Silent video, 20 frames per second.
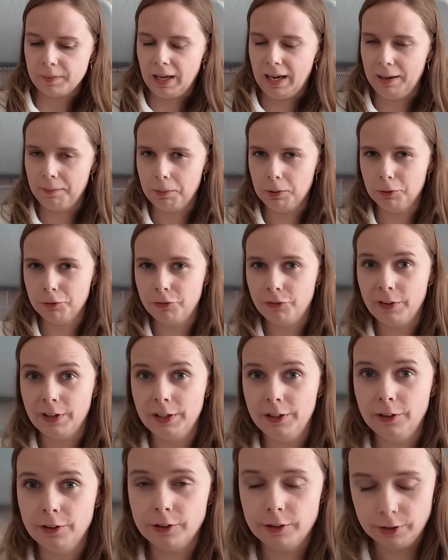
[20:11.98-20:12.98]
I will
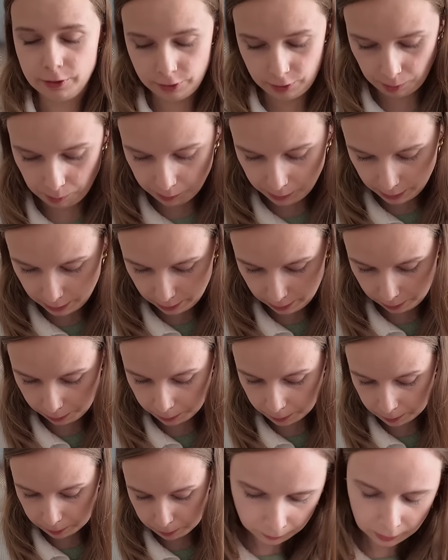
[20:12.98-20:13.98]
figure something
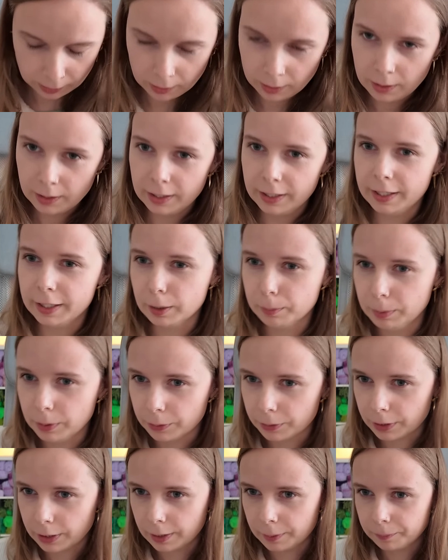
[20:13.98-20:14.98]
out. It'll be
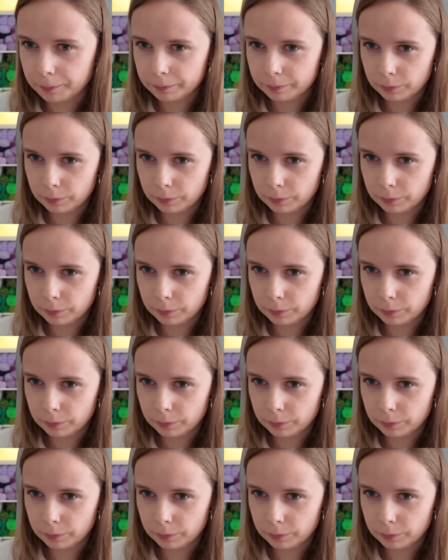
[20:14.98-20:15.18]
okay.